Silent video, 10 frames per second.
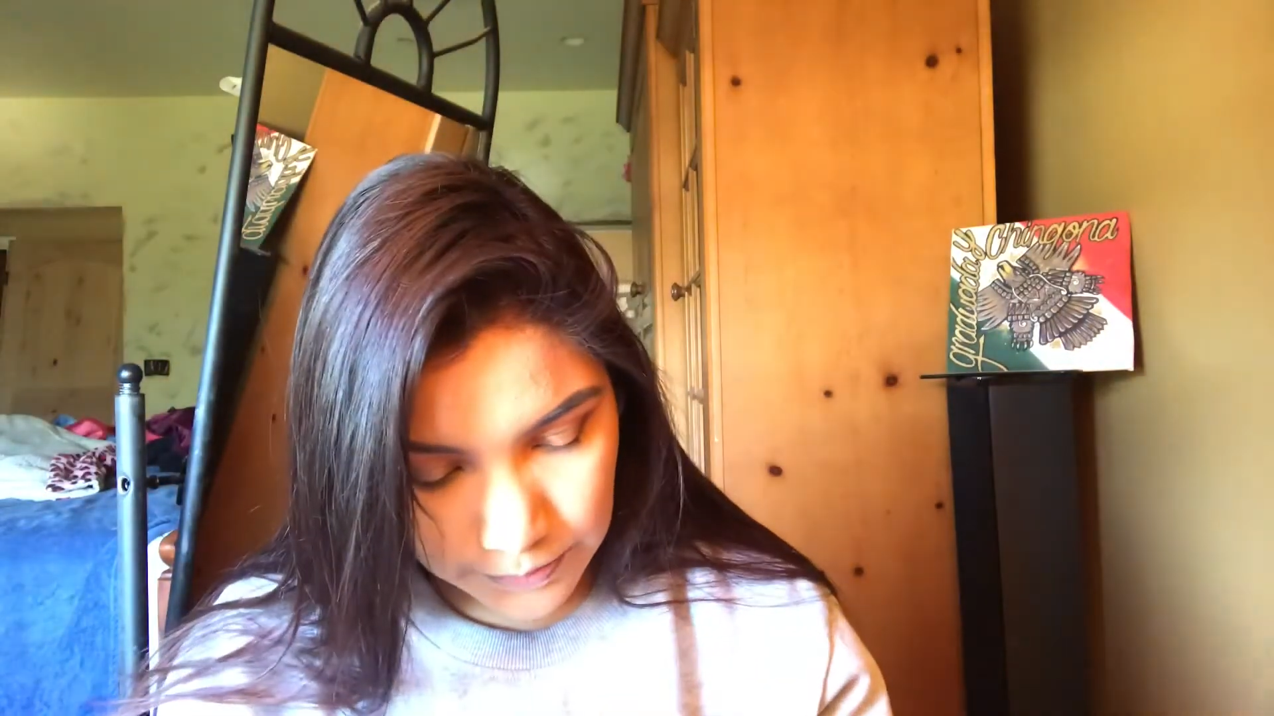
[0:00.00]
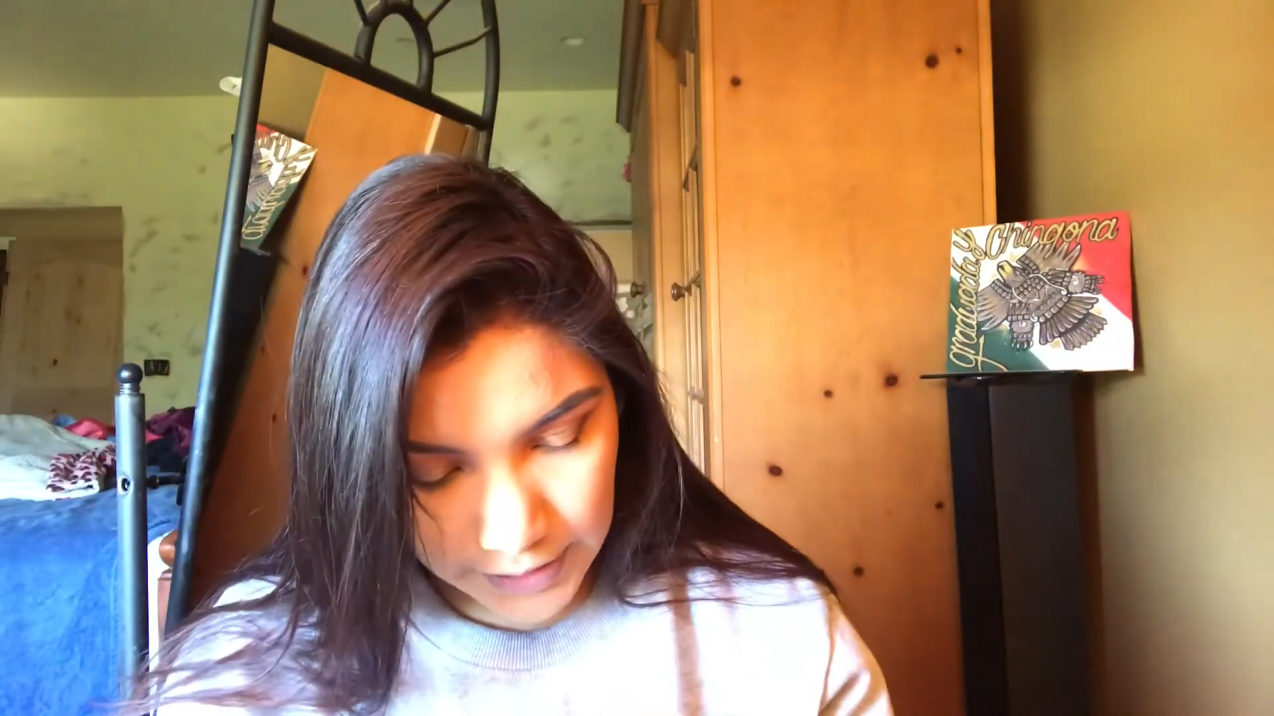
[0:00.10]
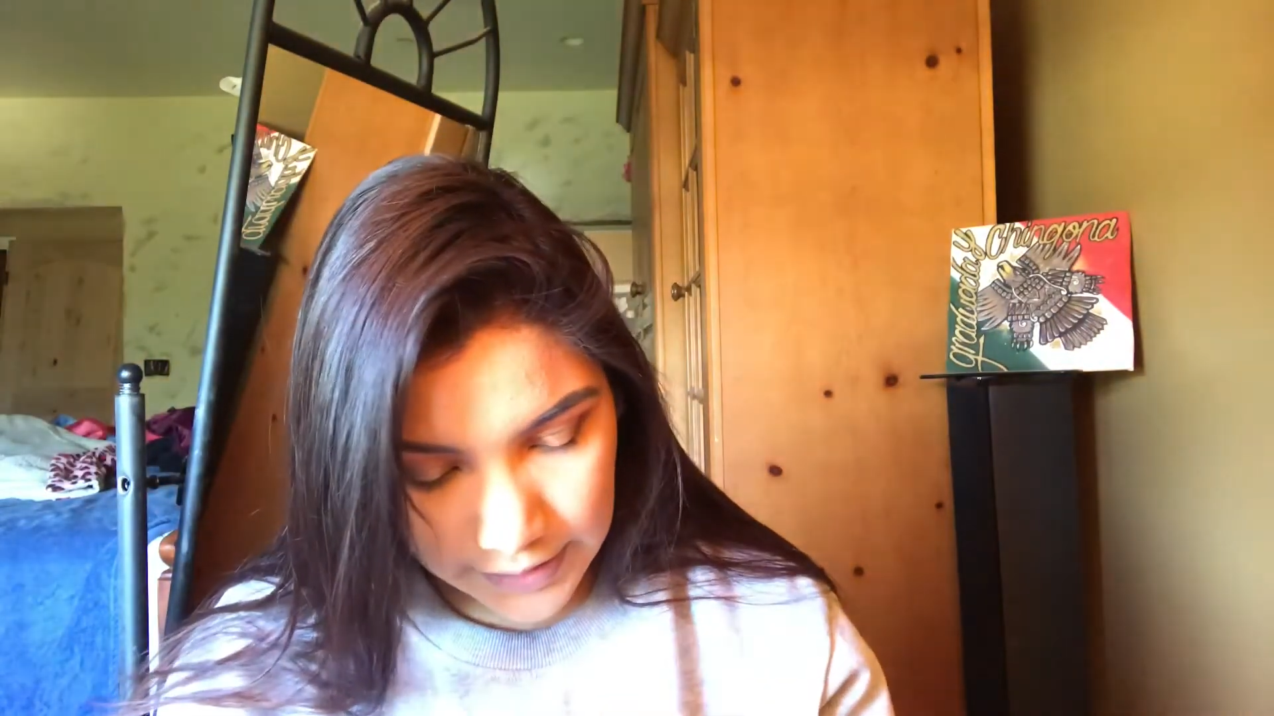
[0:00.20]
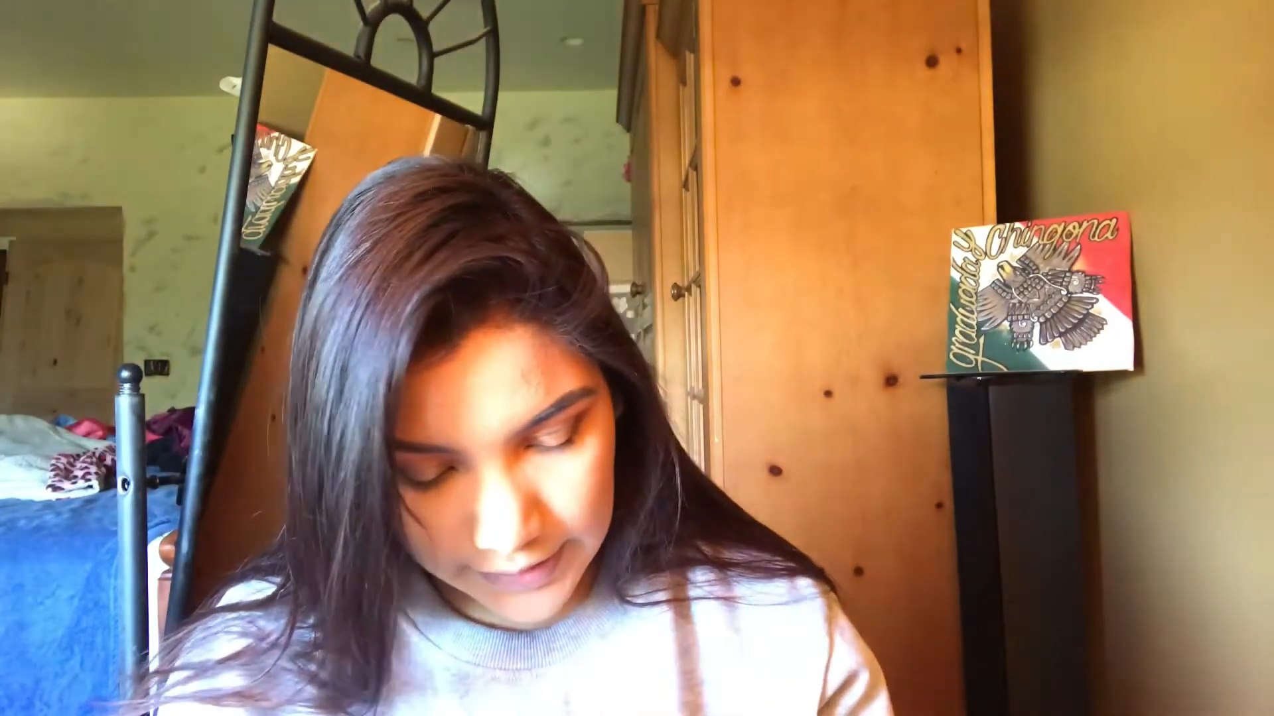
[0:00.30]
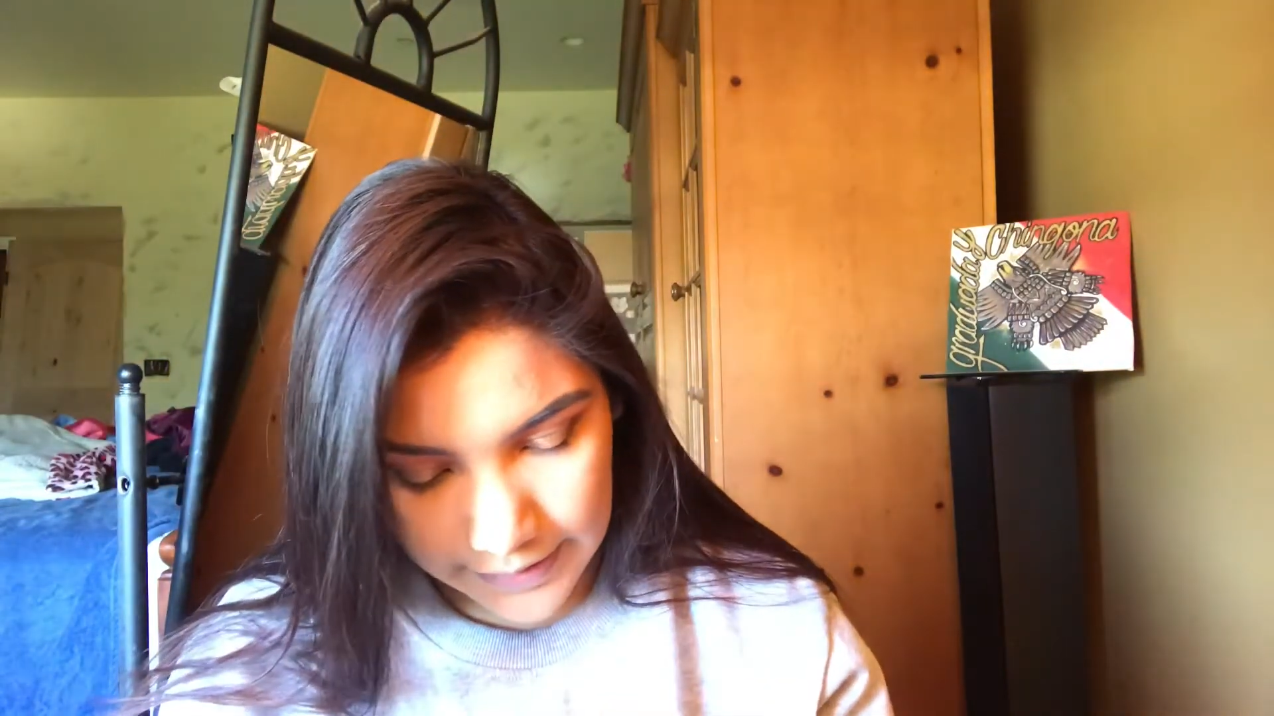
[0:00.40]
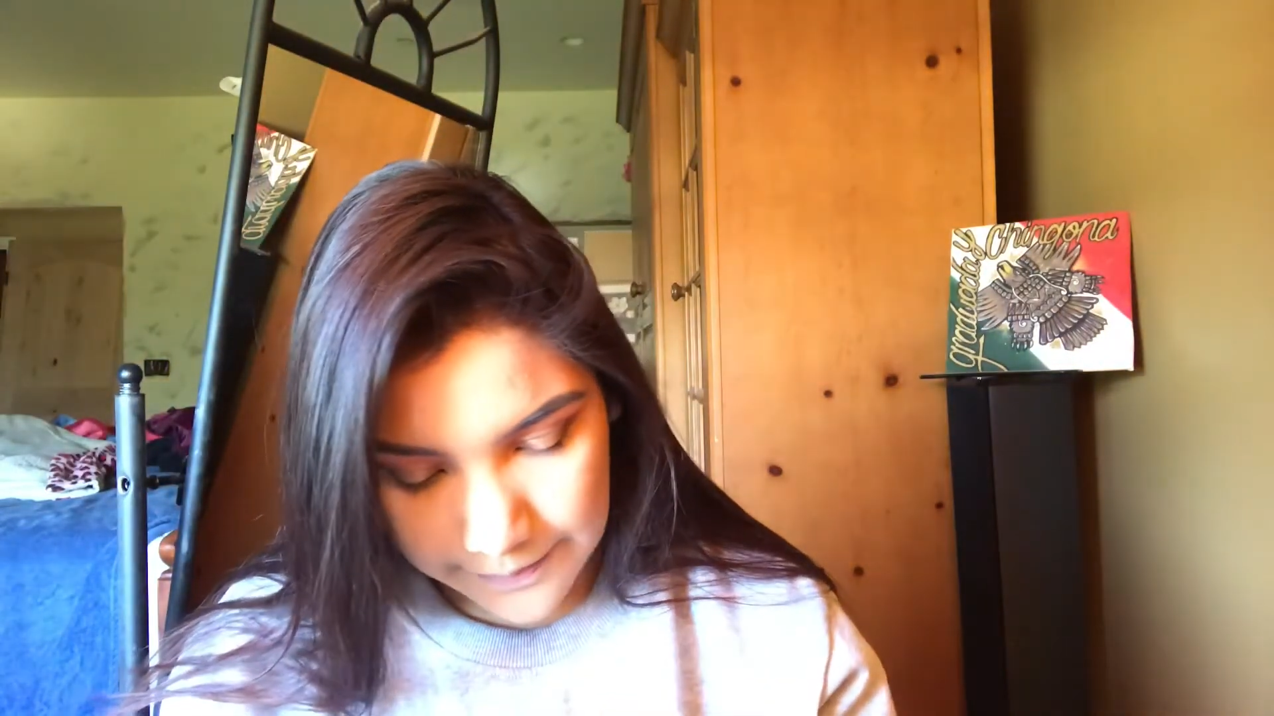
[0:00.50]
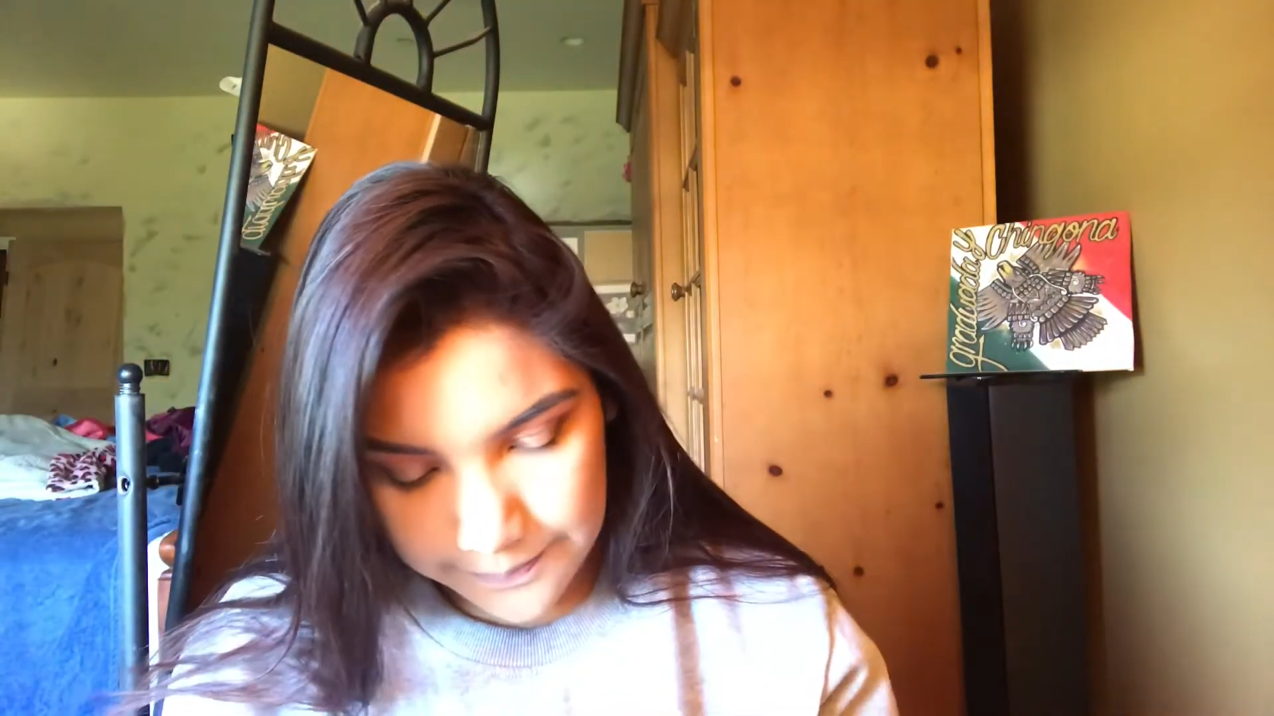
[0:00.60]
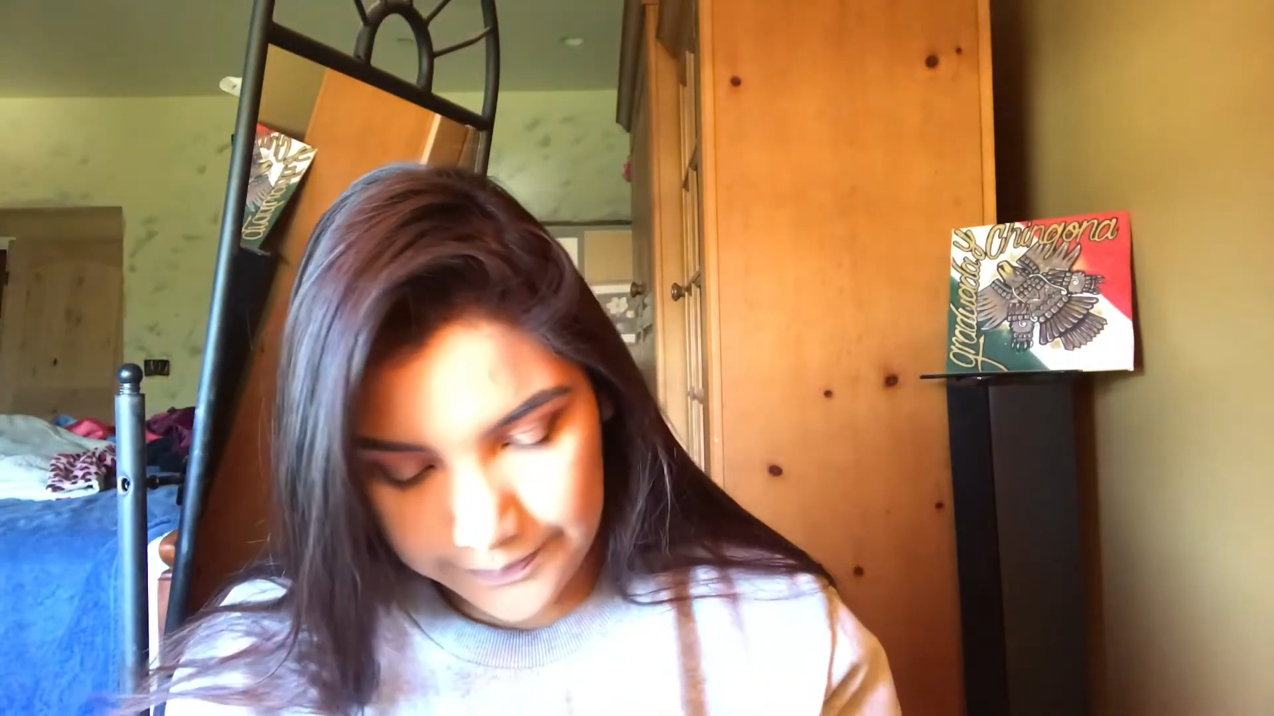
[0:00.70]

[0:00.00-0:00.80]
palette.